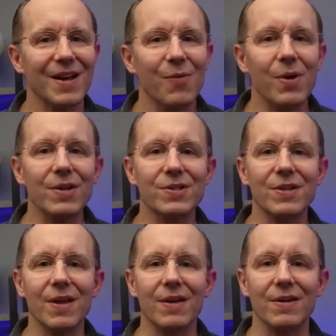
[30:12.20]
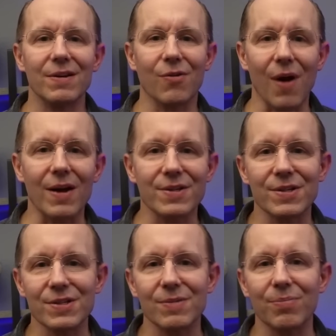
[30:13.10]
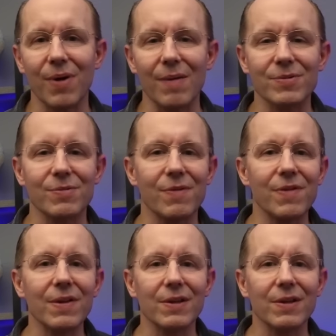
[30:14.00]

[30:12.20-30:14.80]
We can see that Grok's system prompts reveal